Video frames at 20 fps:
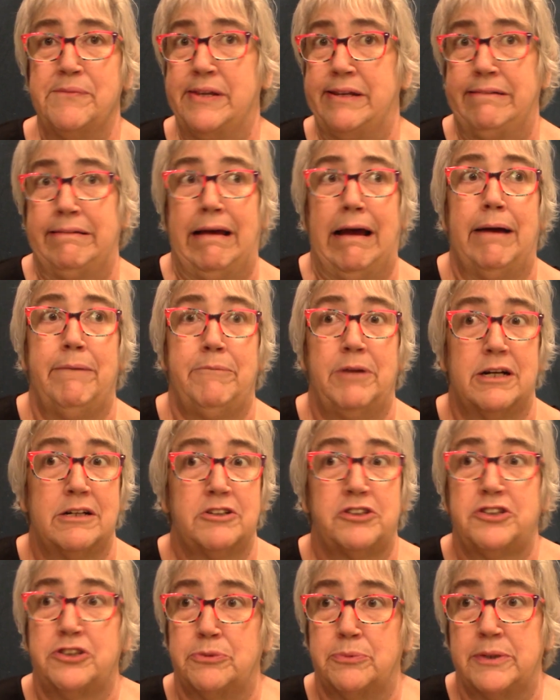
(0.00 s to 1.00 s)
and I'm not
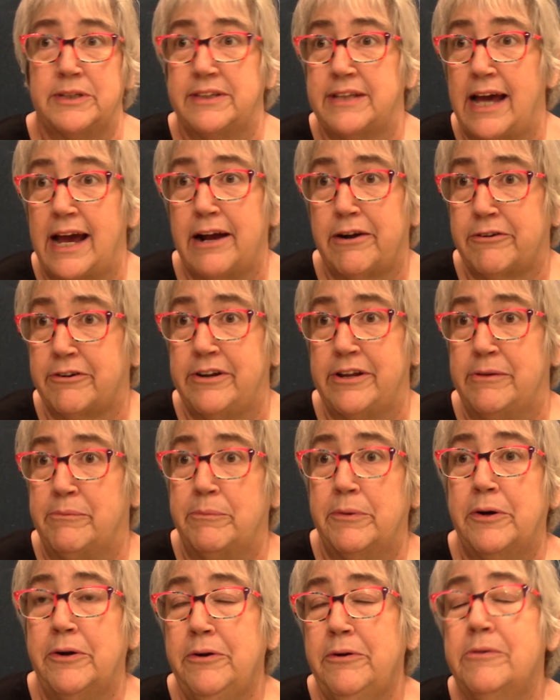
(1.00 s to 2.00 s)
sure what the acronym
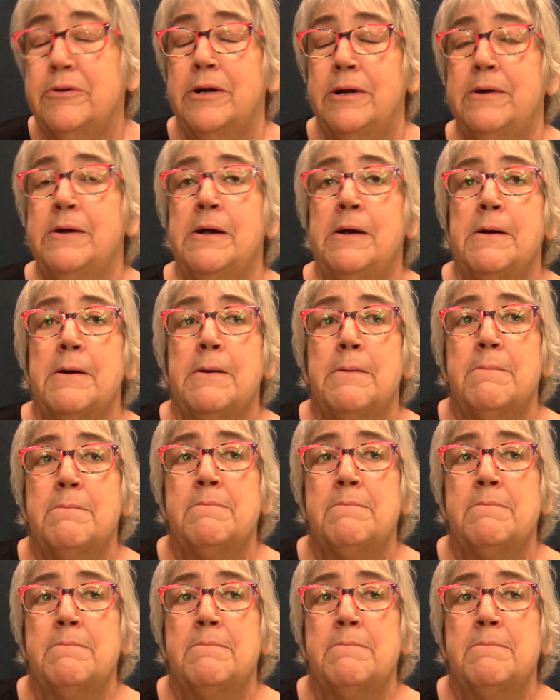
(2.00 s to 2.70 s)
are, okay.